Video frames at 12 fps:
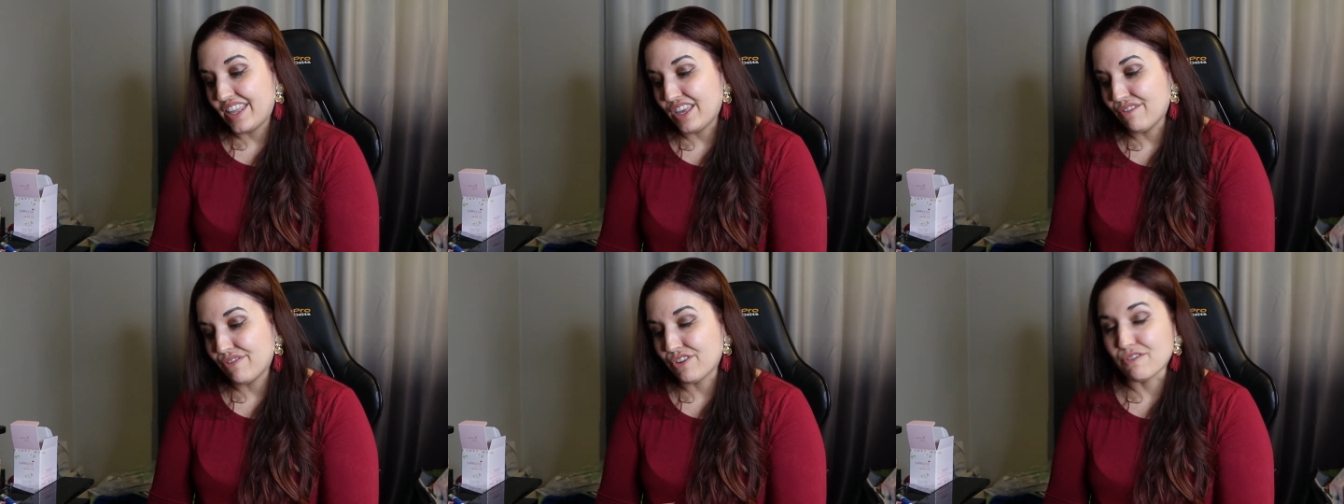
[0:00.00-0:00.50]

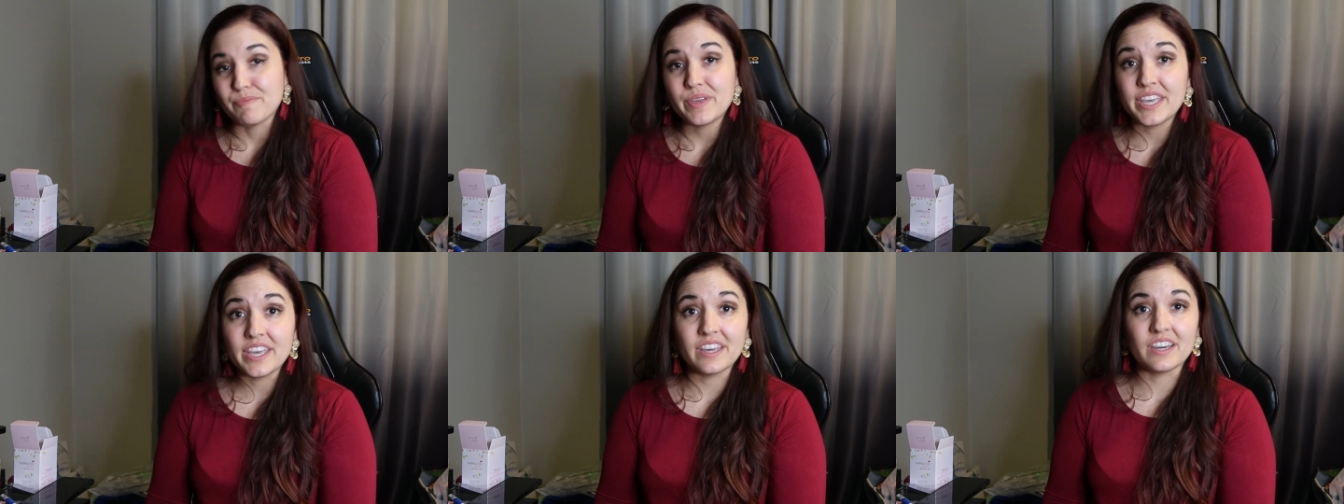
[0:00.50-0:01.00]
if their
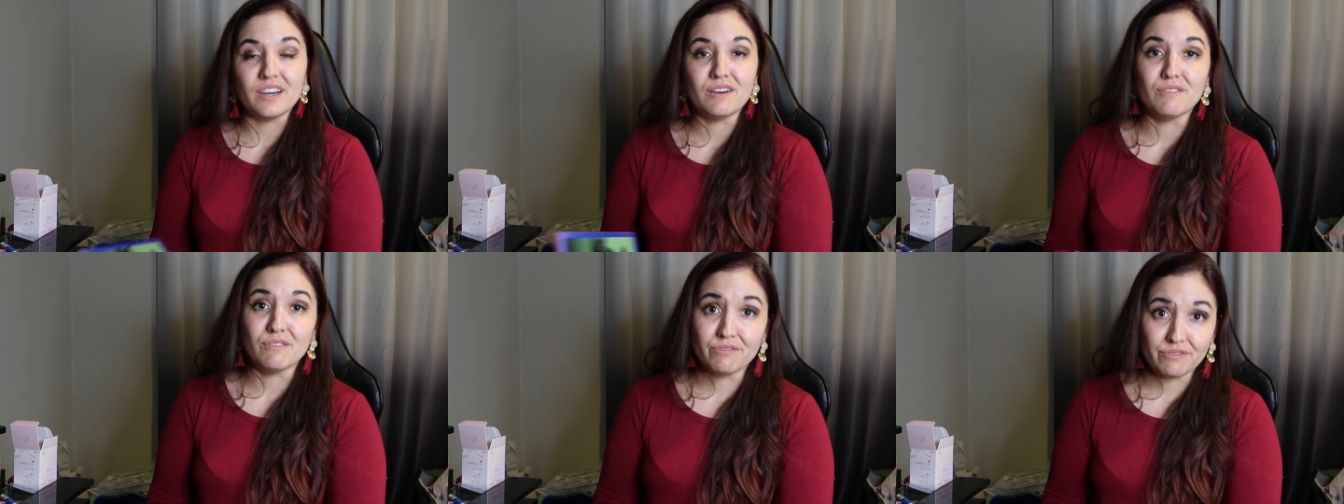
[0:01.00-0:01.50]
peak
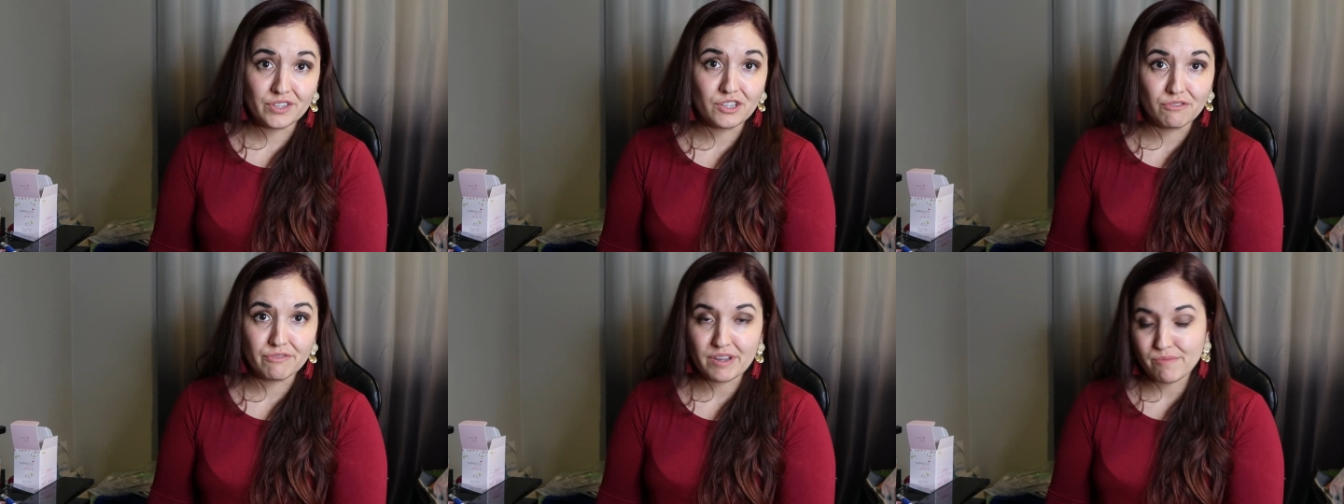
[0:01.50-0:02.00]
of
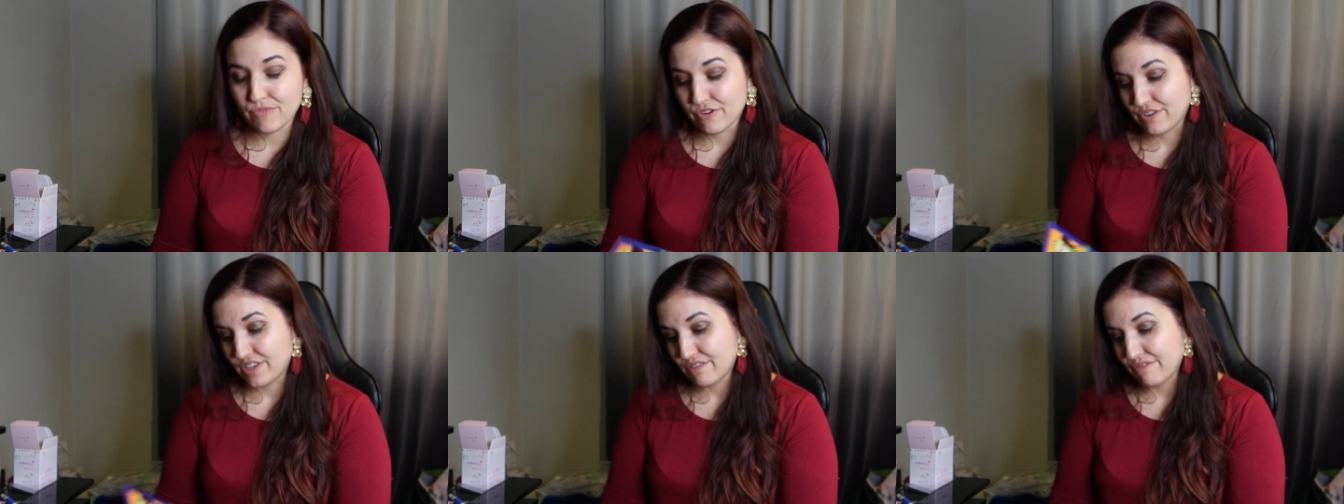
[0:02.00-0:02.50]

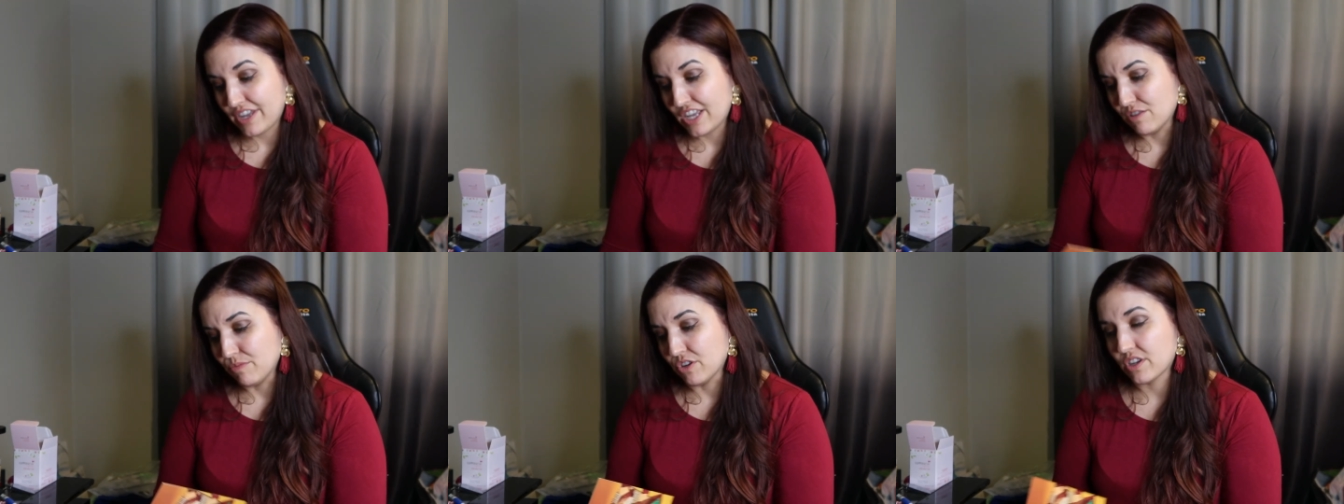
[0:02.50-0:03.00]
November is
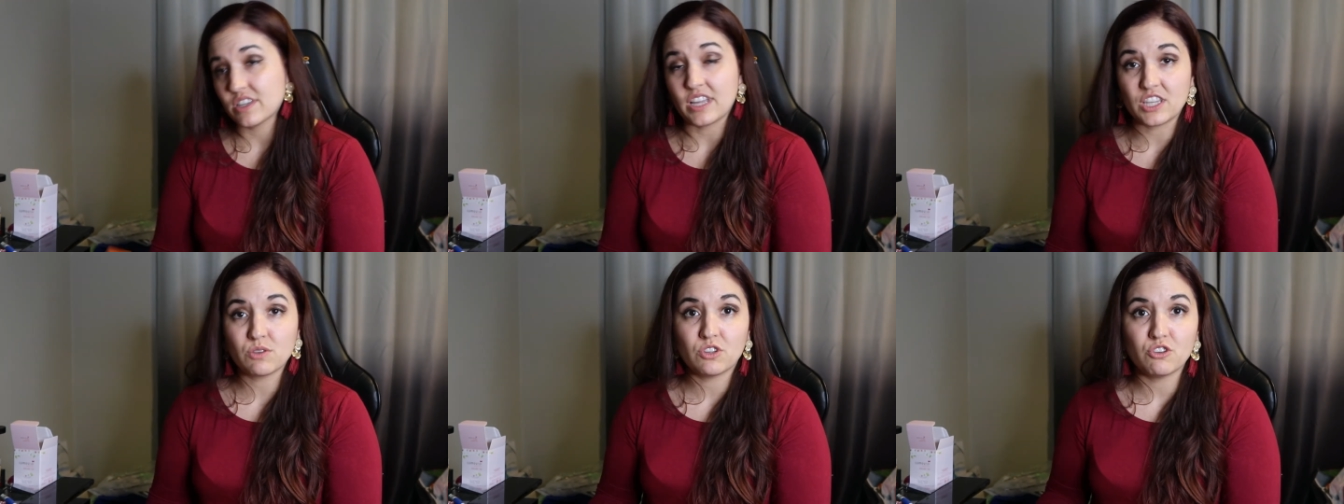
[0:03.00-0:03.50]
available, because
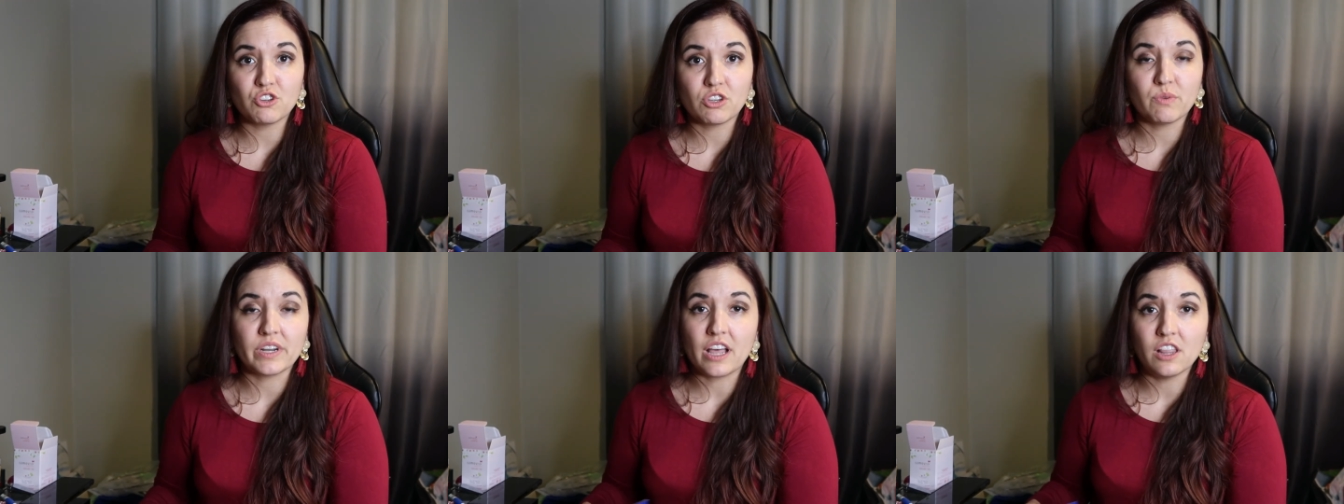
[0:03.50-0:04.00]
that's
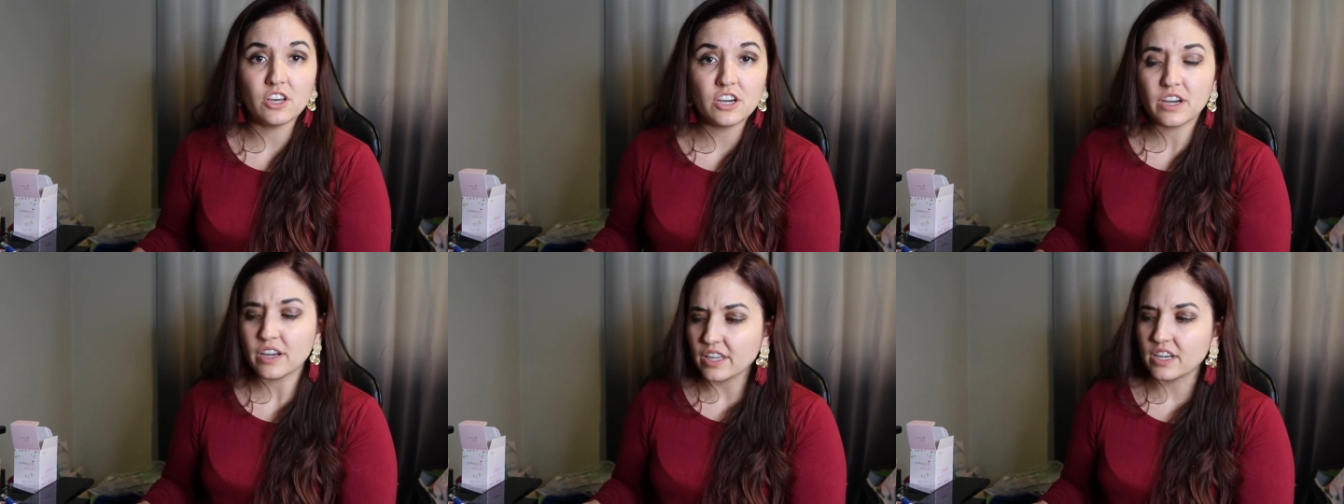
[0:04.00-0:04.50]
usually when I'll
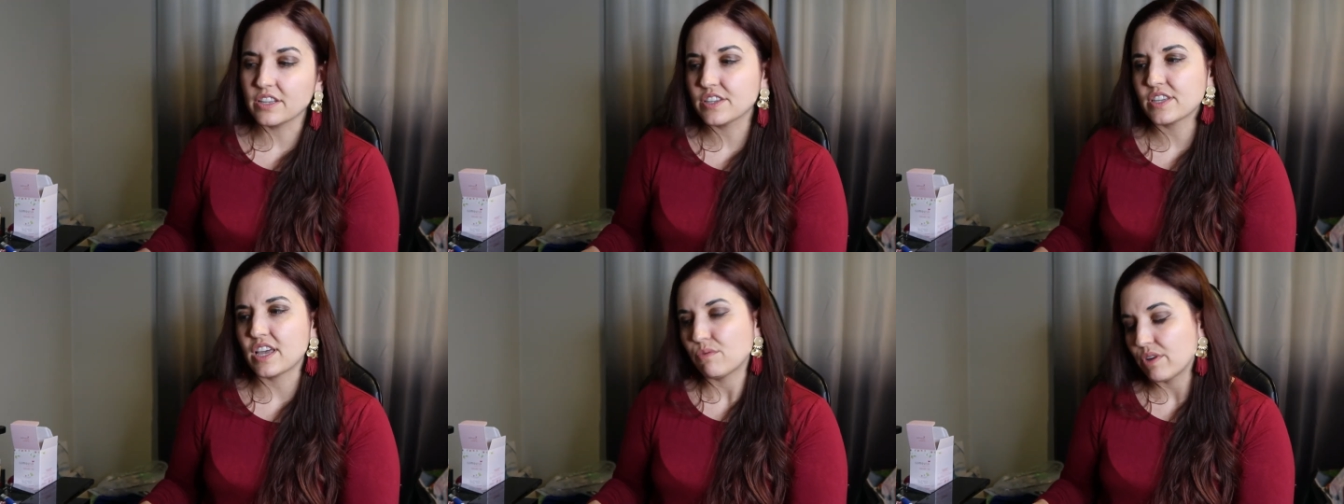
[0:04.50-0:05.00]
look and I'll
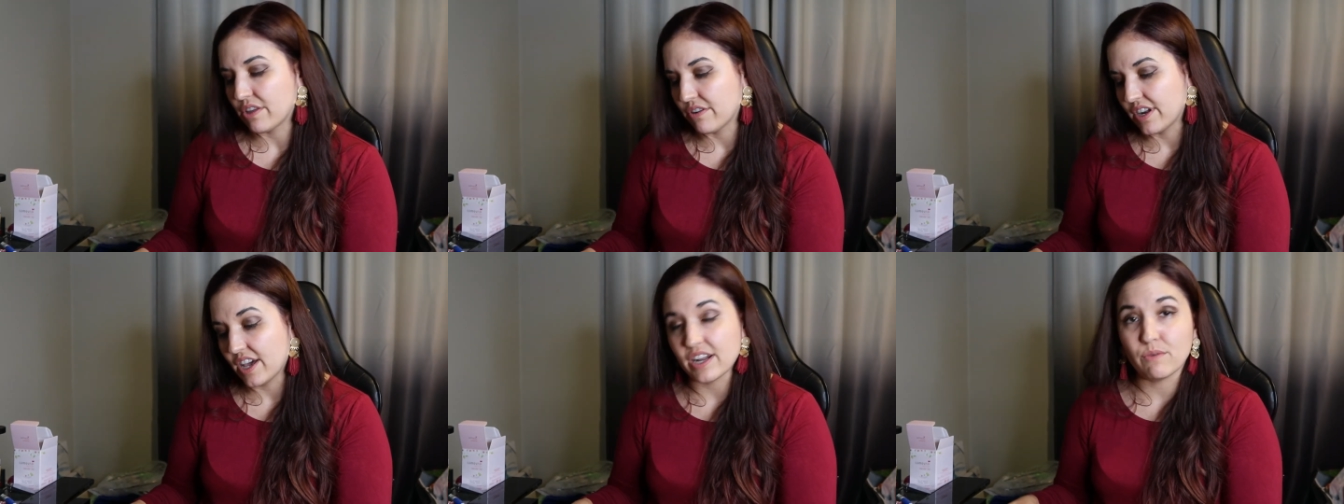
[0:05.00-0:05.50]
decide whether
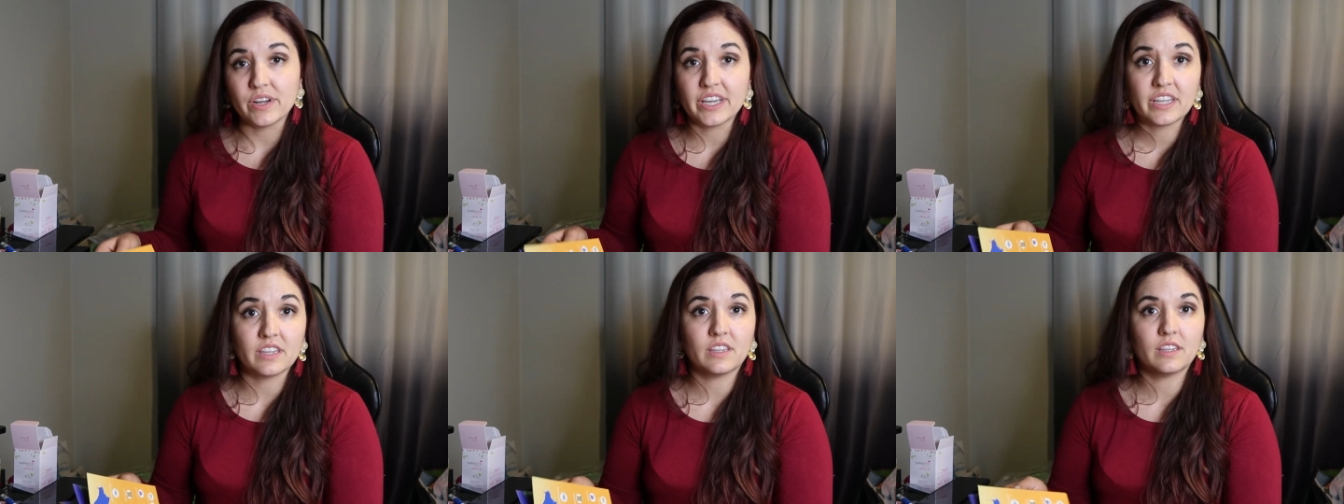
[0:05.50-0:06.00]
or not I want to get